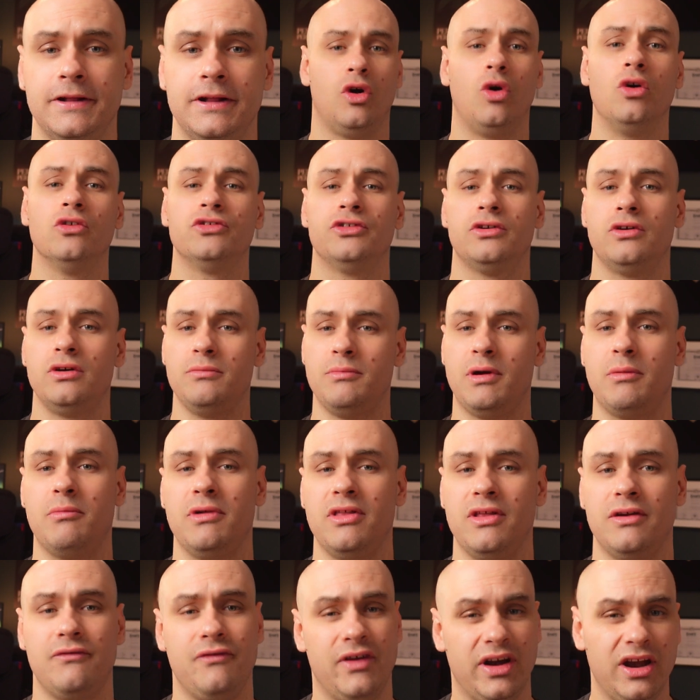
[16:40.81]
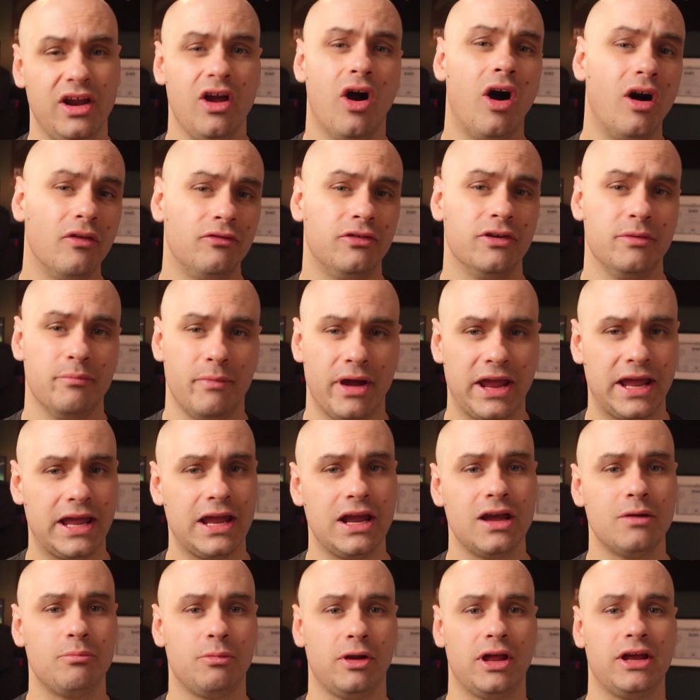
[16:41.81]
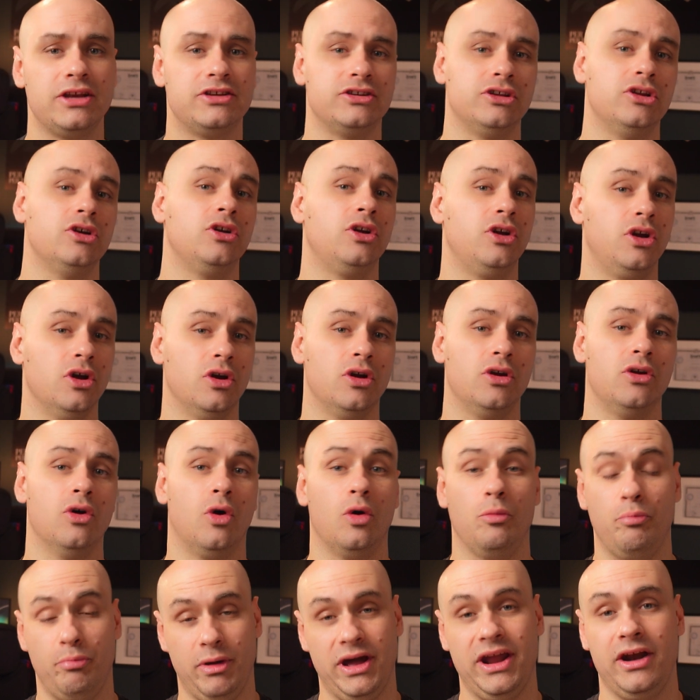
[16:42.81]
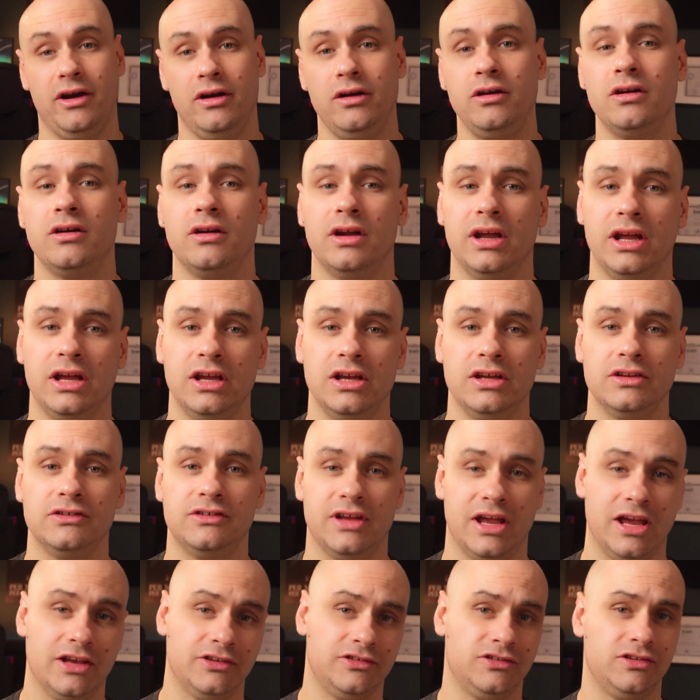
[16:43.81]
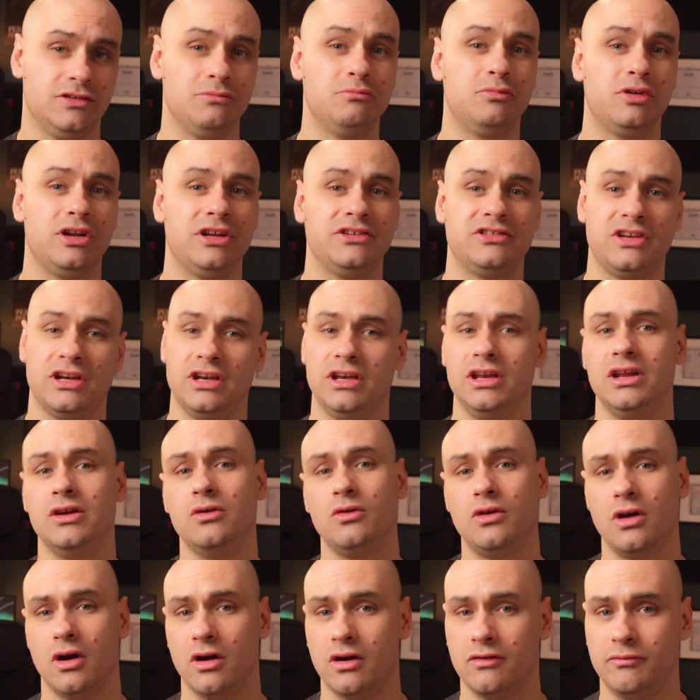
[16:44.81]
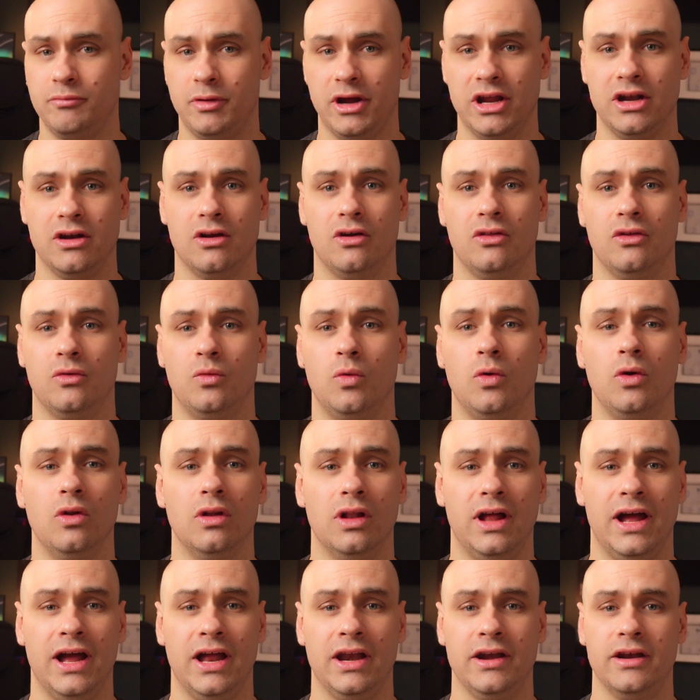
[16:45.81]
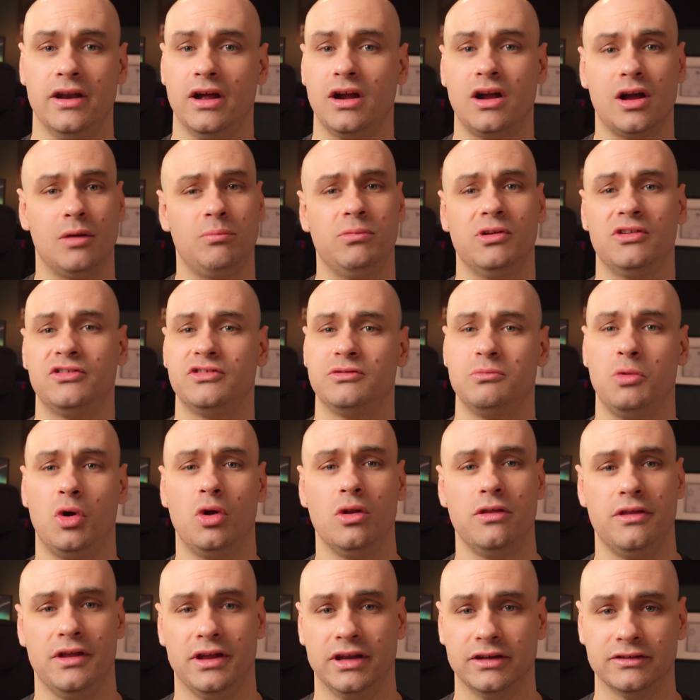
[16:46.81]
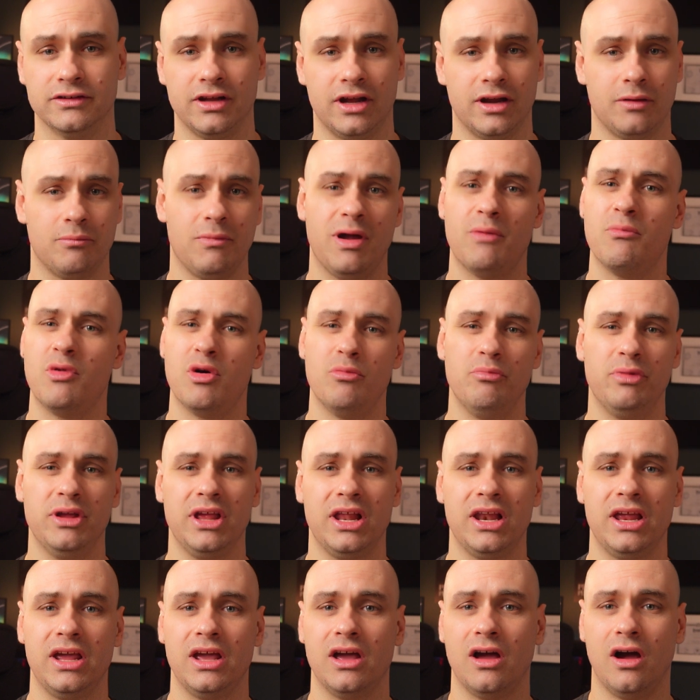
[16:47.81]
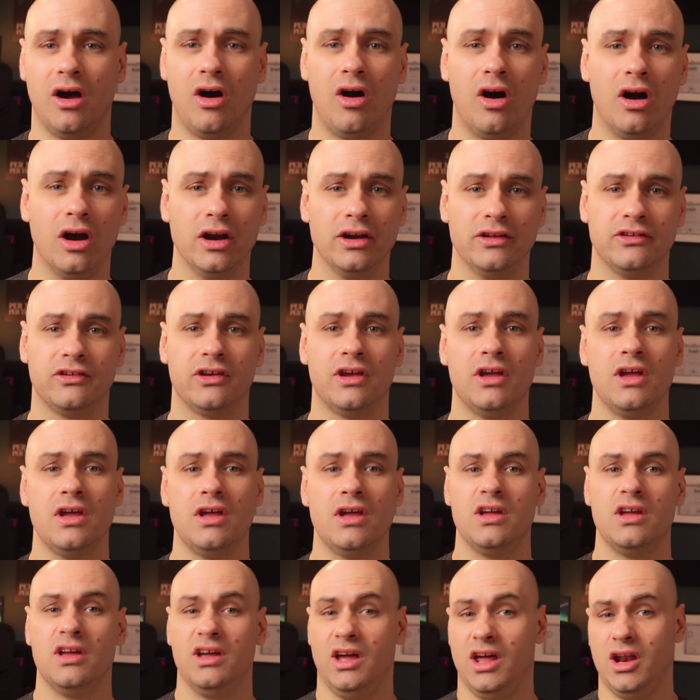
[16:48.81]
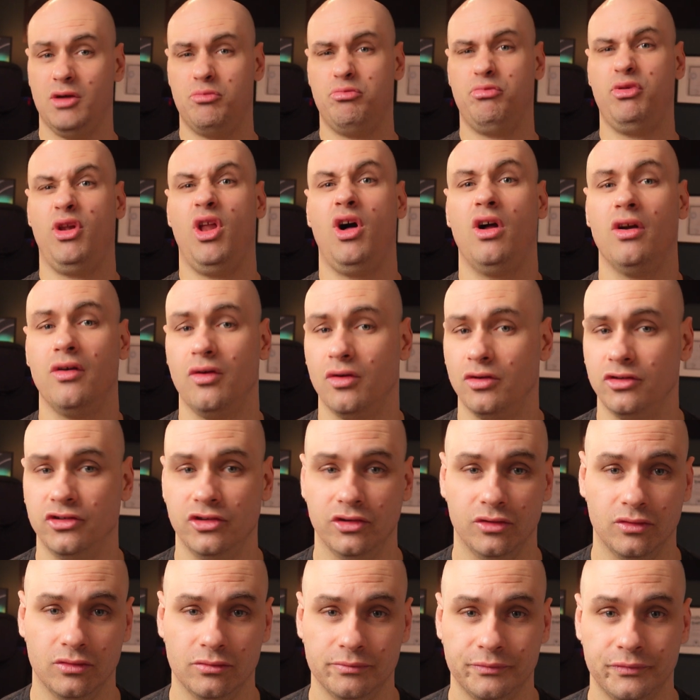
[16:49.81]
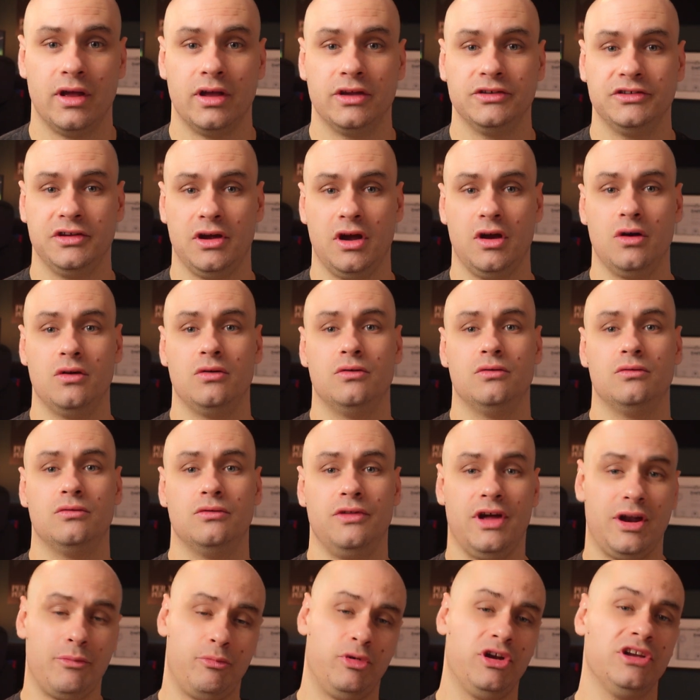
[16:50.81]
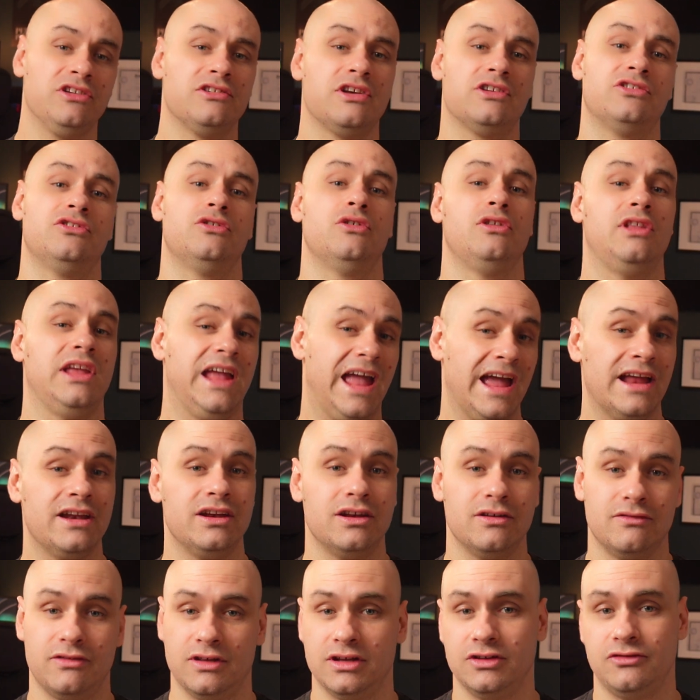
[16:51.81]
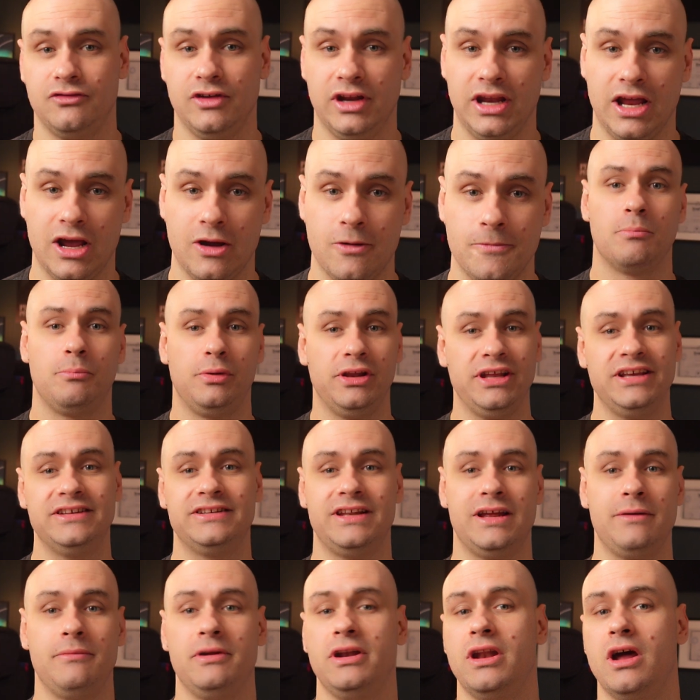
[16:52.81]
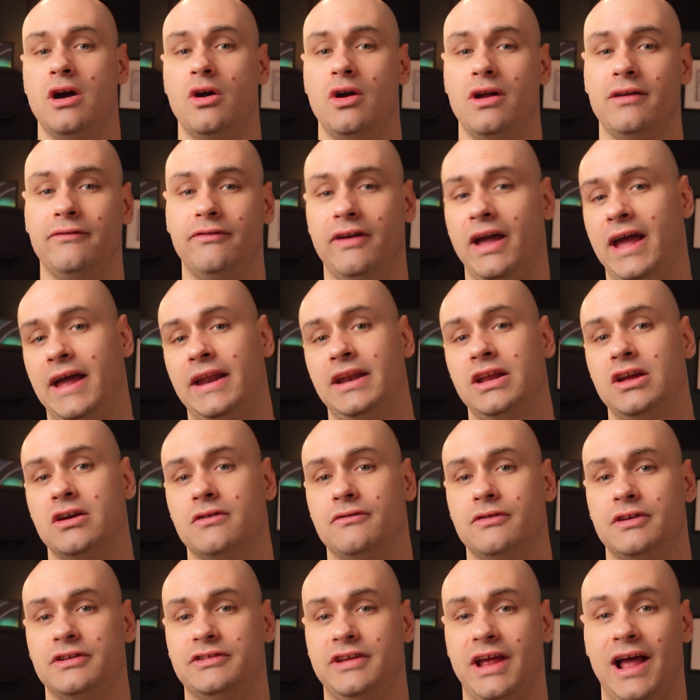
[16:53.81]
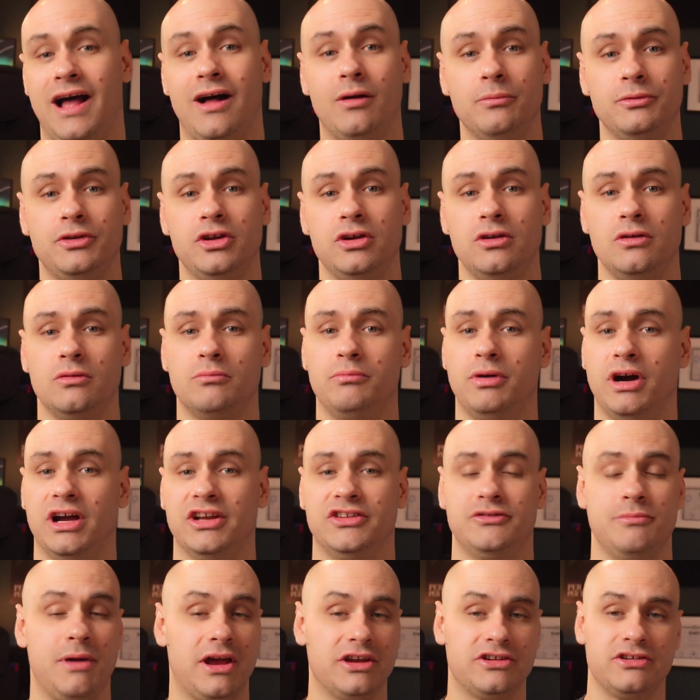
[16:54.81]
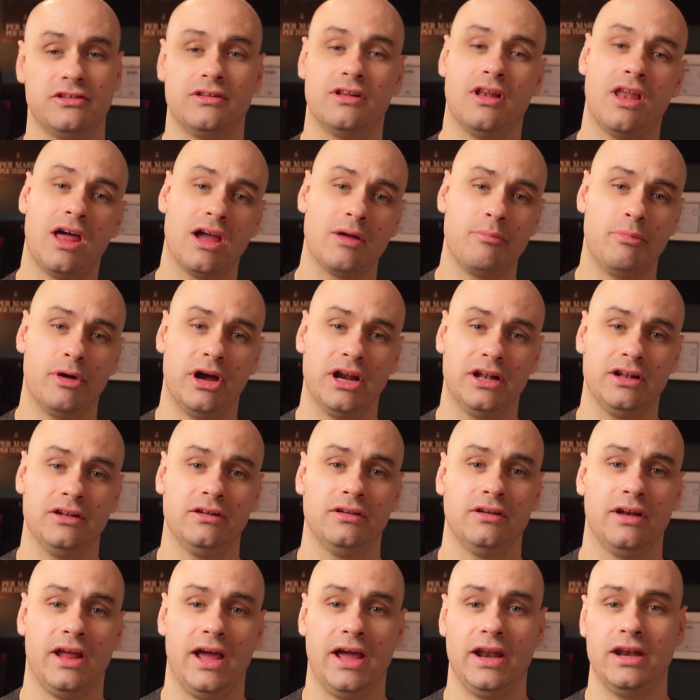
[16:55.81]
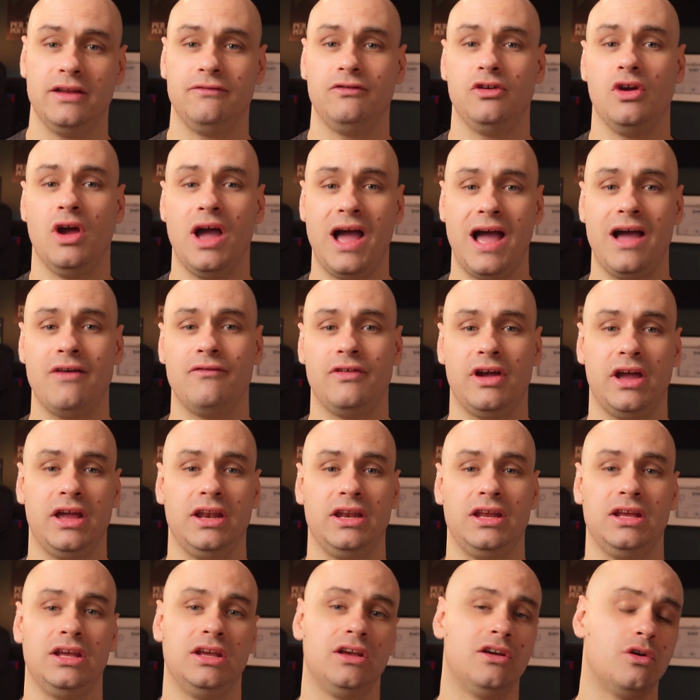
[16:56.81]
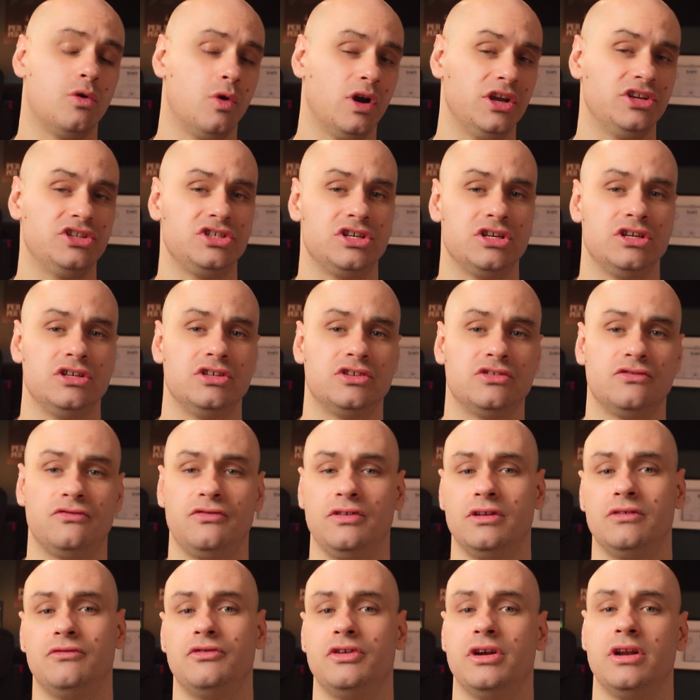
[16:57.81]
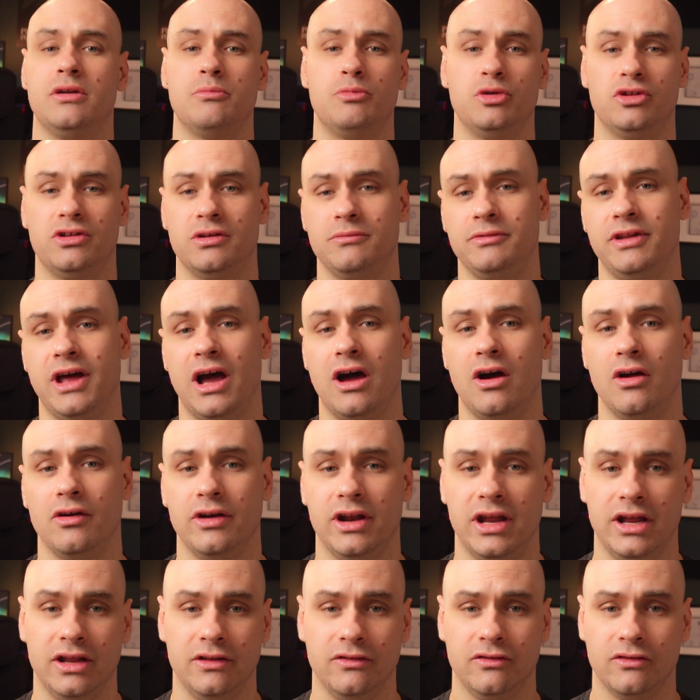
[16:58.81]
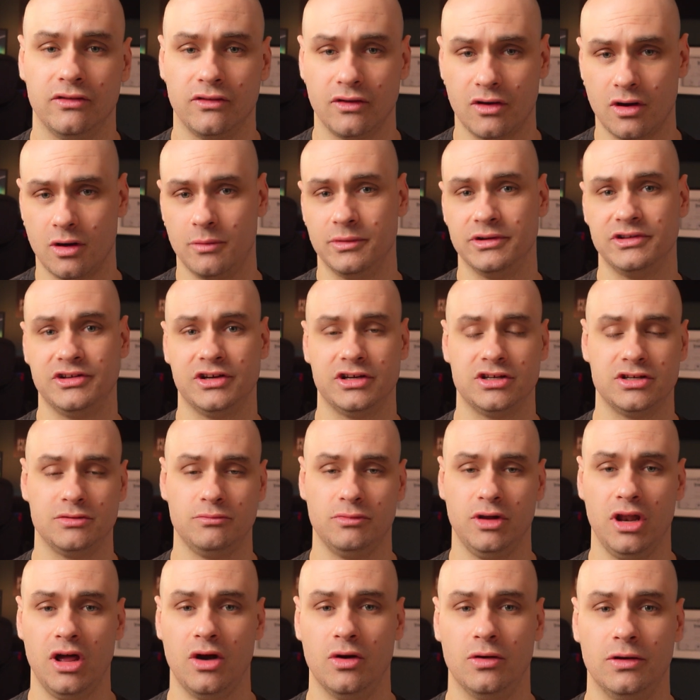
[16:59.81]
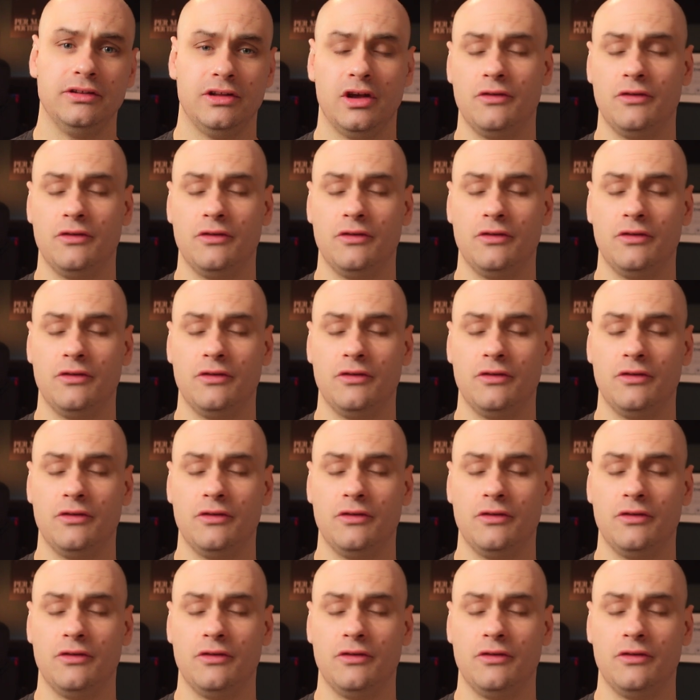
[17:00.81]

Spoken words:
Also remember that very often making a place look good or better is as simple as a new coat of paint on the wall and a couple of small things like memorabilia, art, and a plant or two. So that brings us to the end of this video. Please let me know if any of this helped you by smashing the like button, and if you have any questions, feel free to put them down in the comment section below.